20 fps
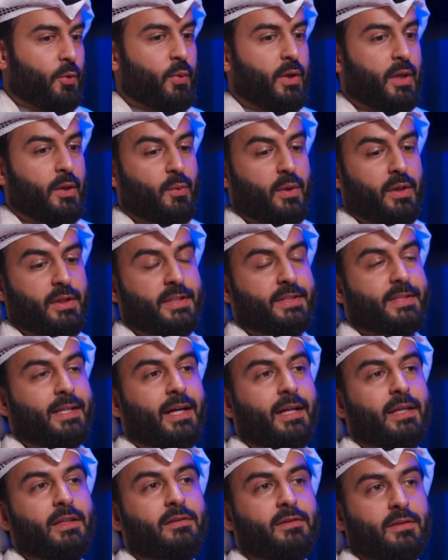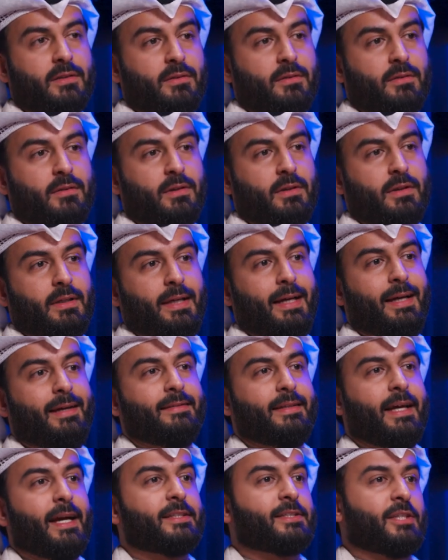where we designed
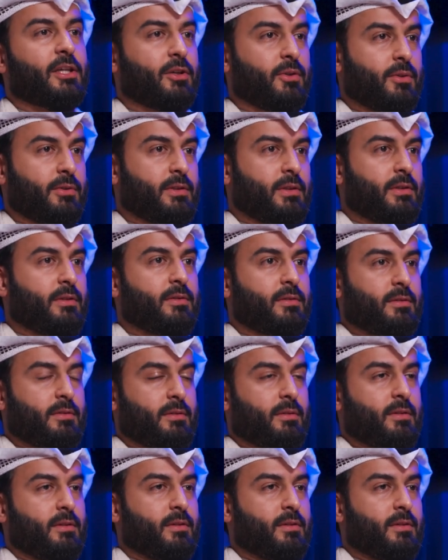and executed